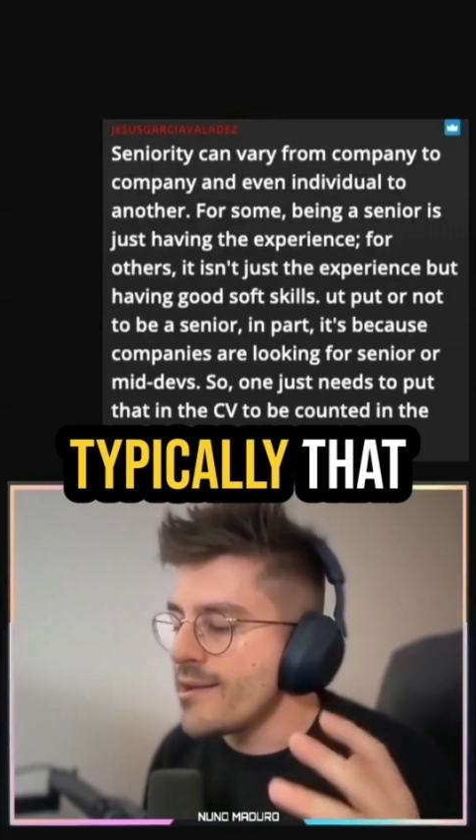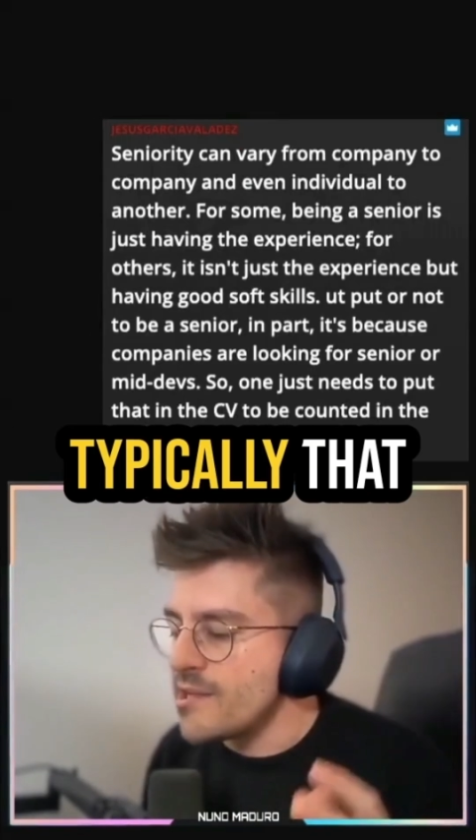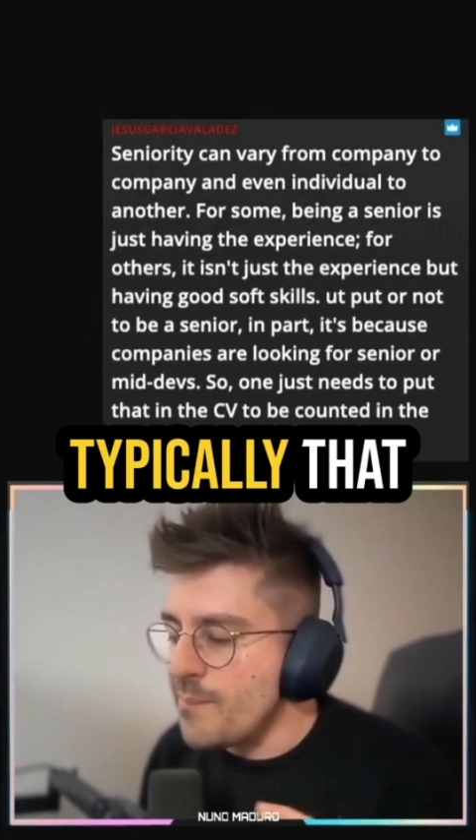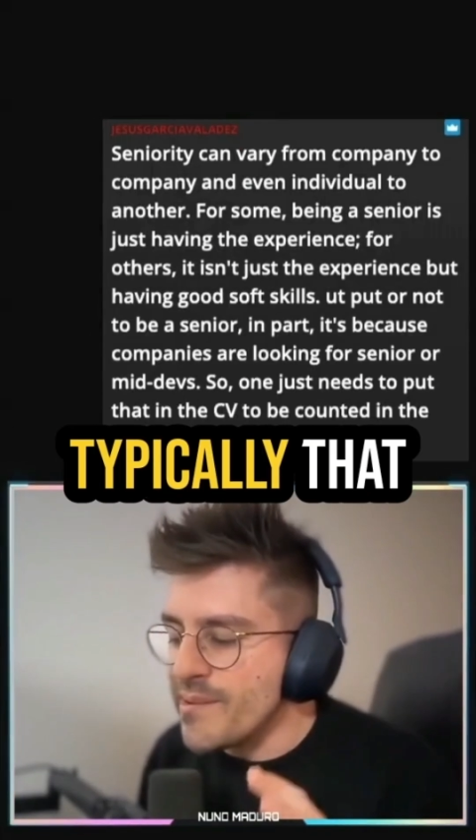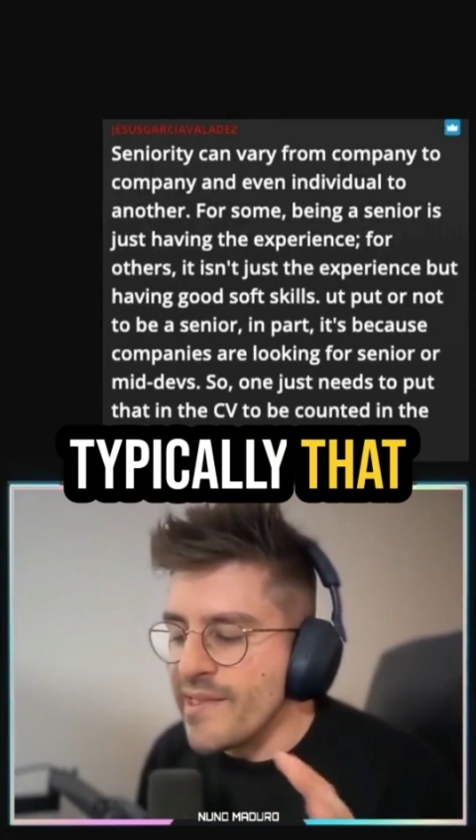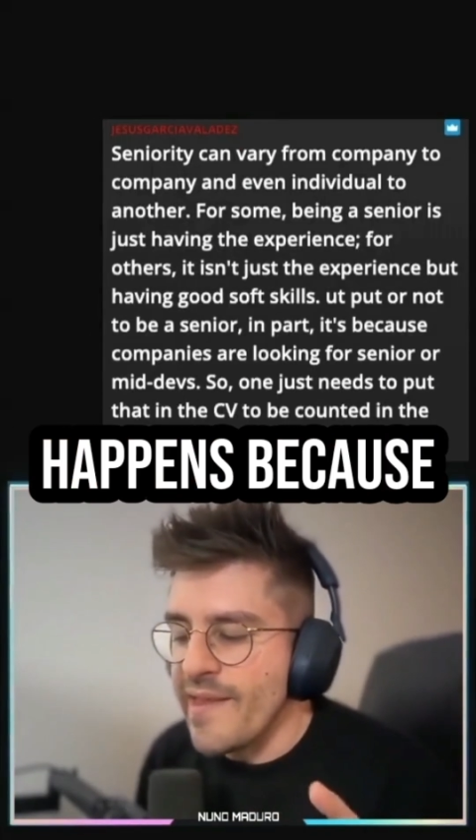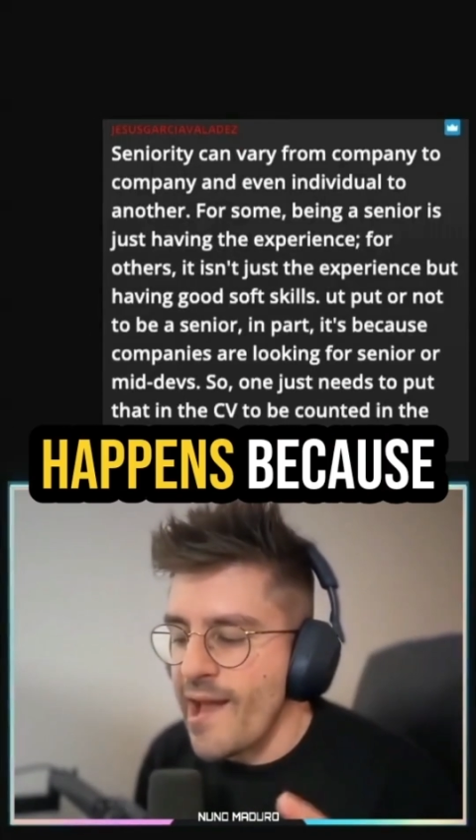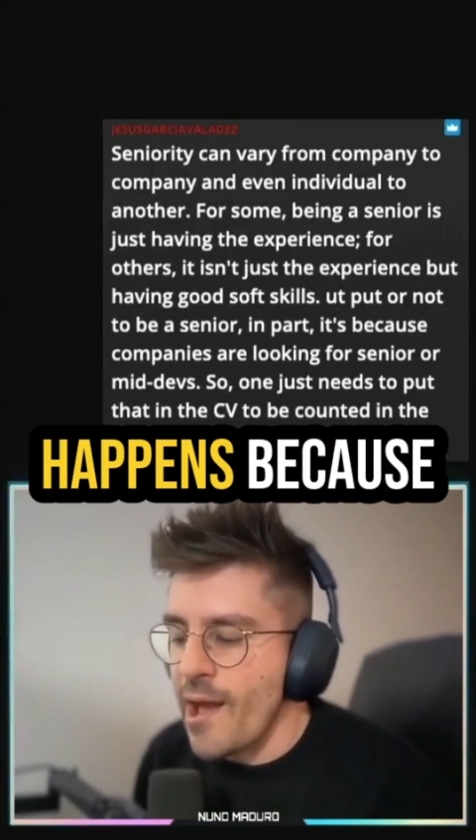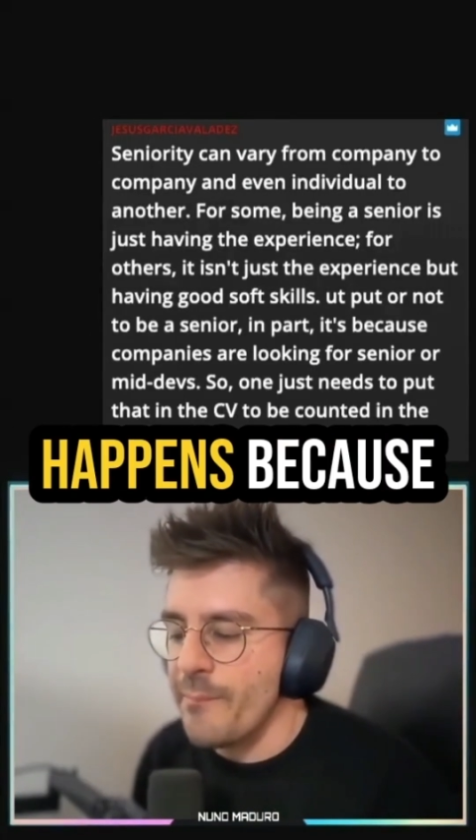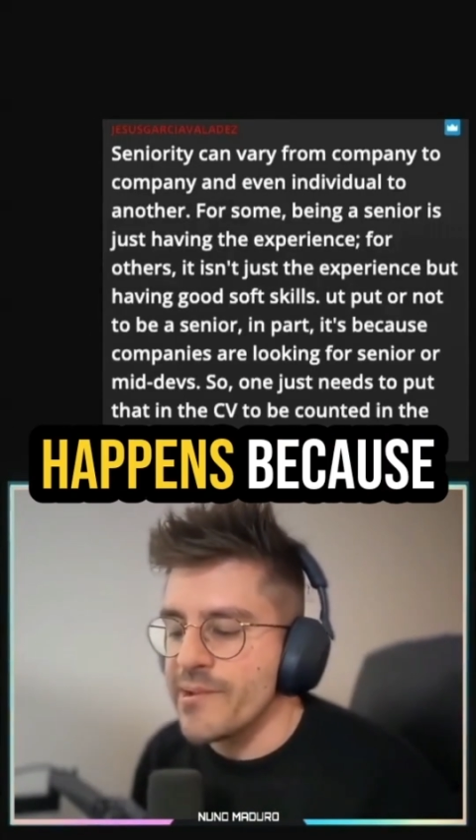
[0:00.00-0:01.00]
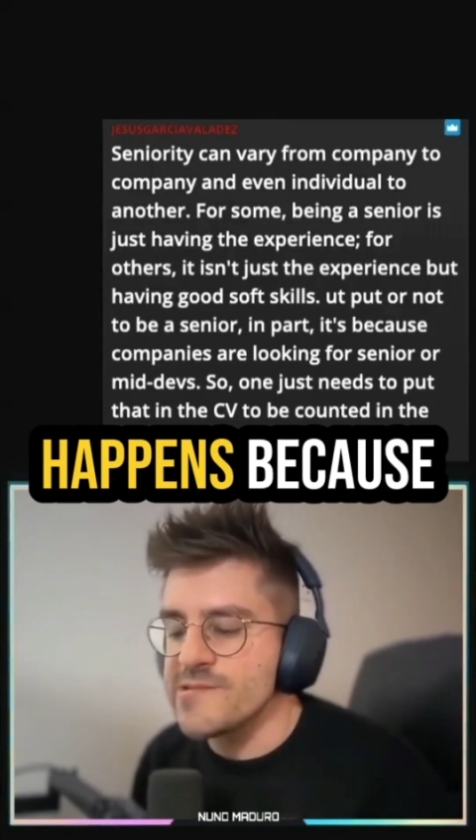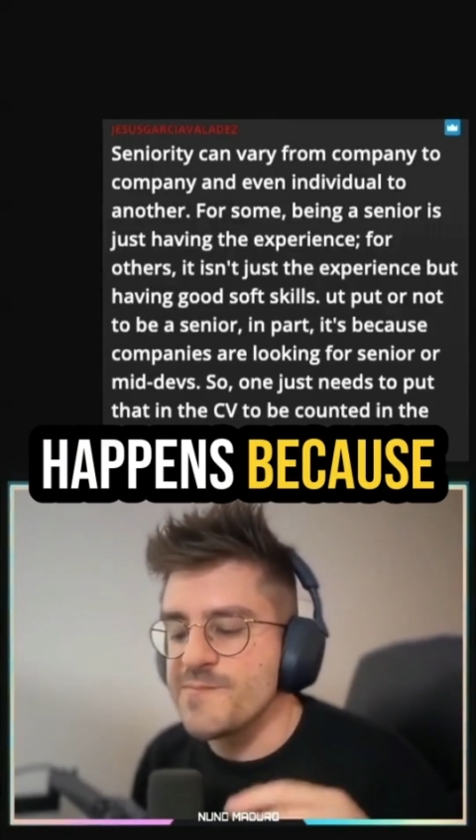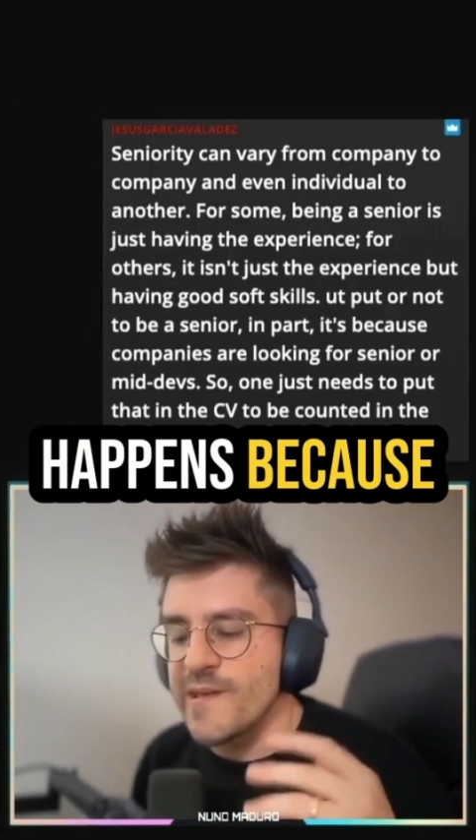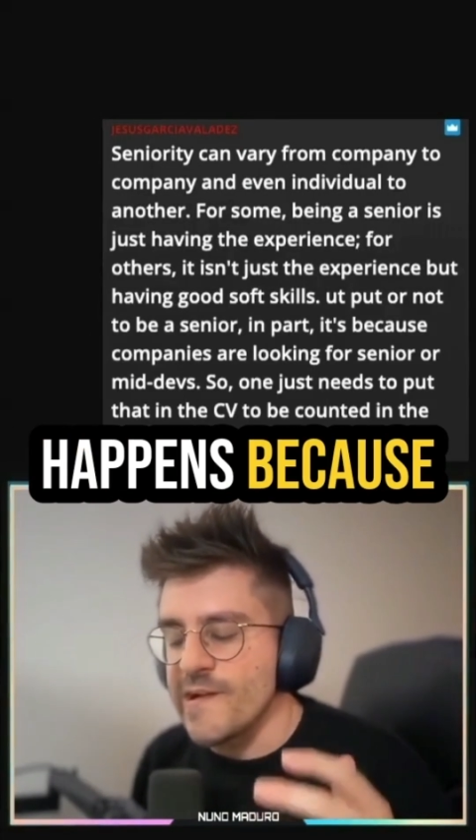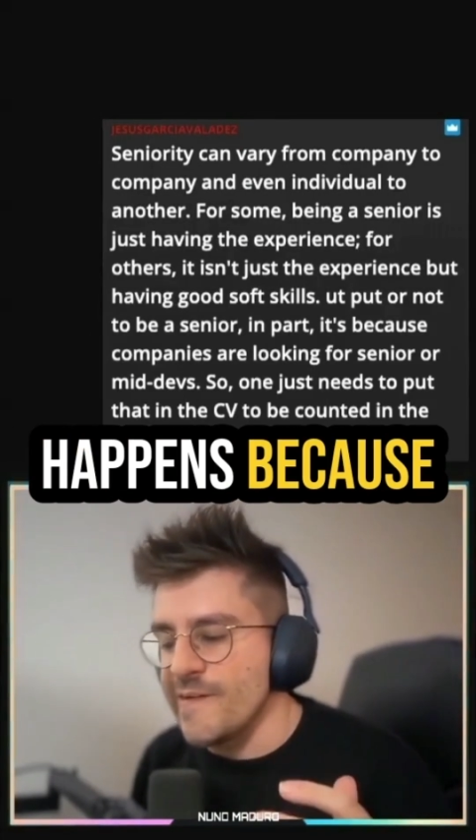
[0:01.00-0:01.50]
Typically that happens
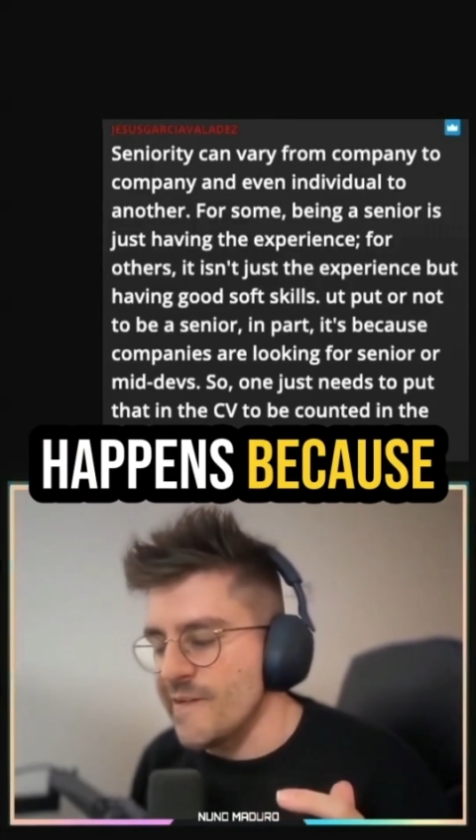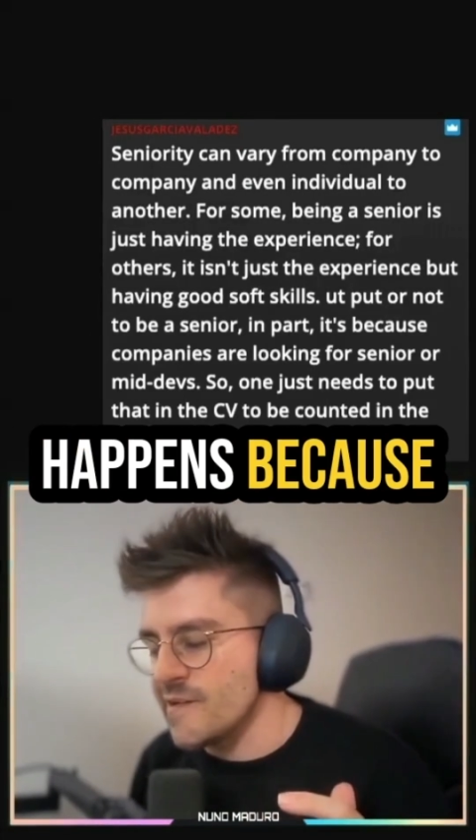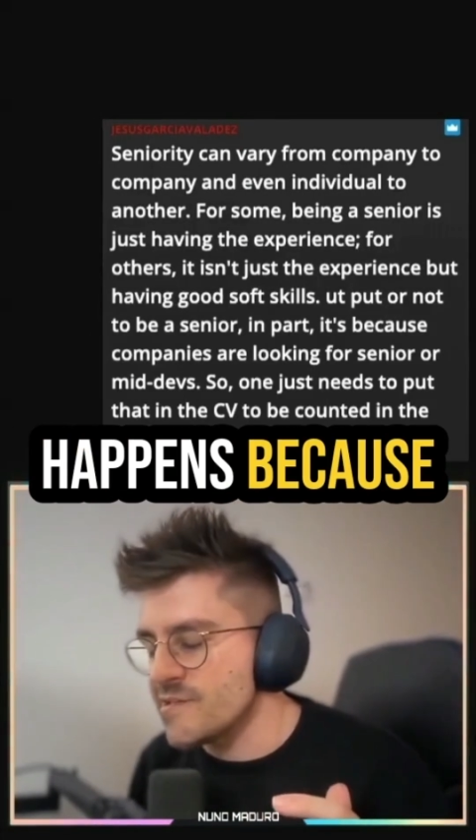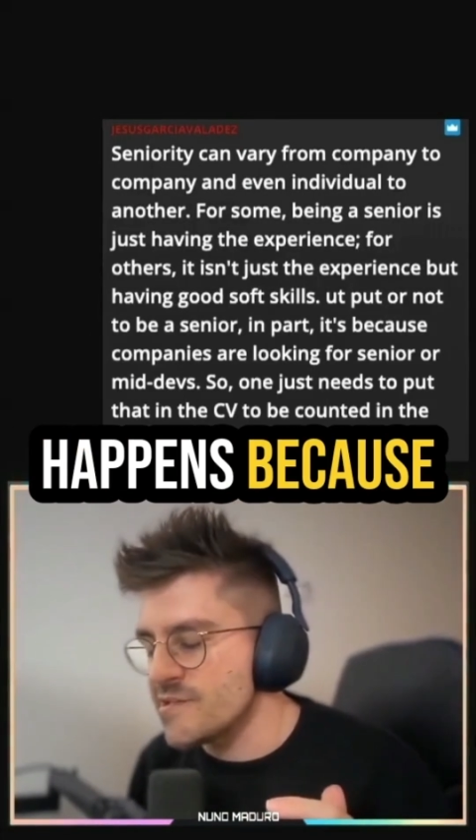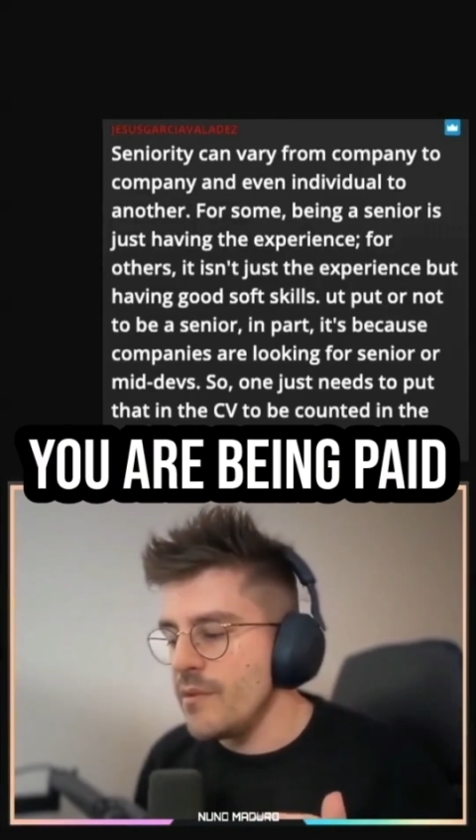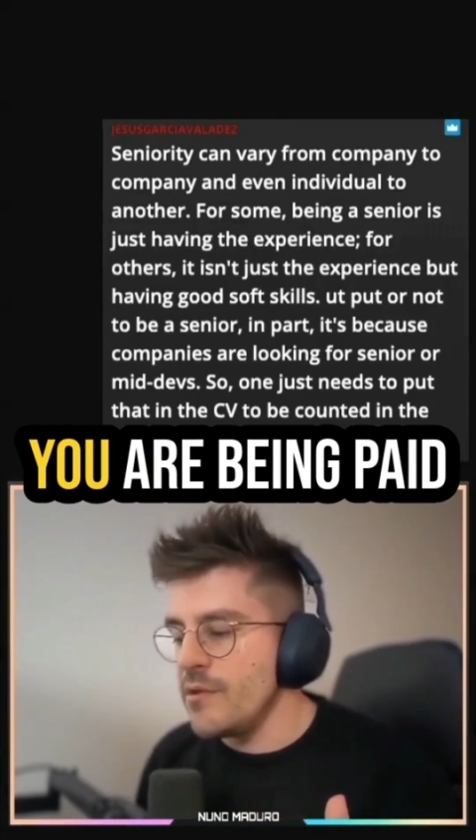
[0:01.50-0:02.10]
because